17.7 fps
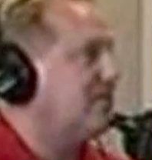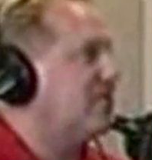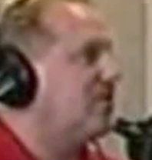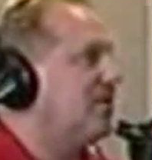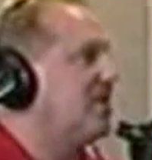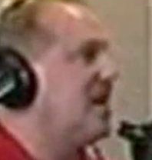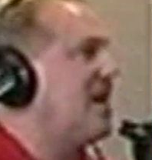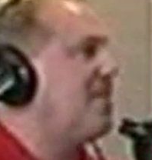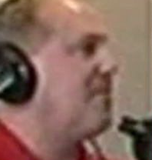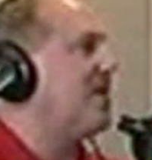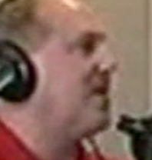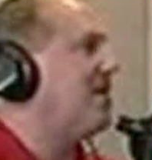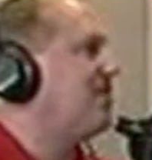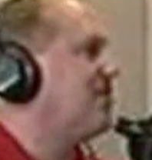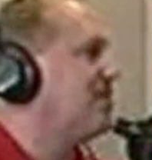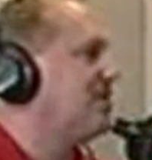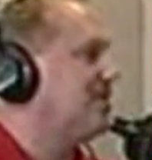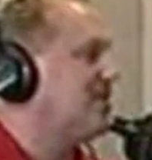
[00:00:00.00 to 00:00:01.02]
If you're in the top
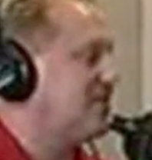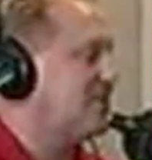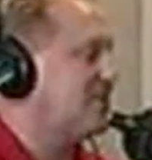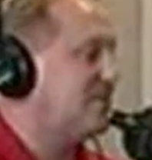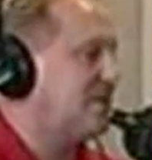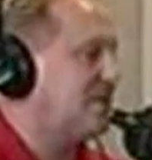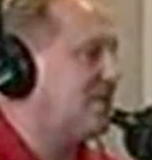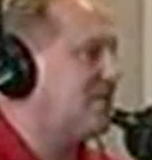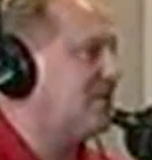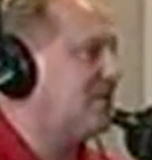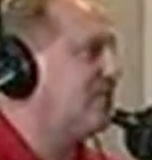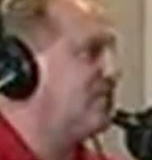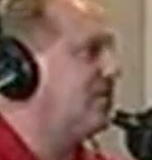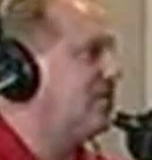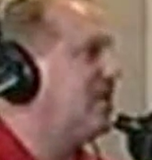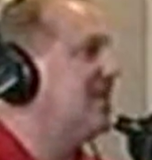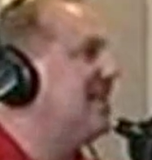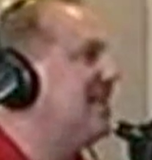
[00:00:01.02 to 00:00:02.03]
half, it's as if
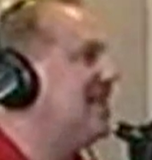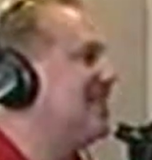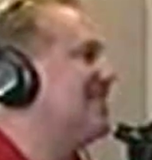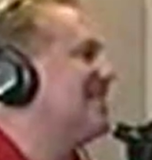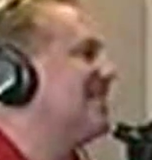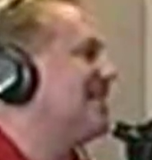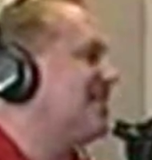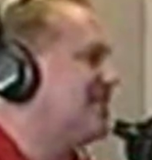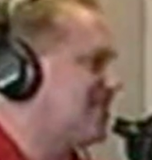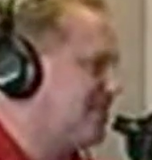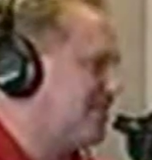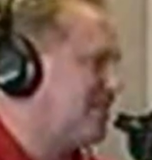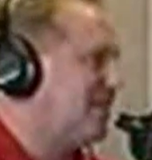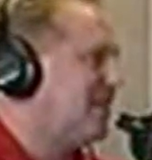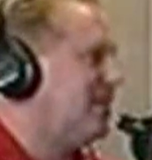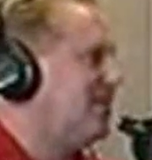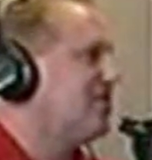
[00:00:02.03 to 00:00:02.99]
you didn't exist.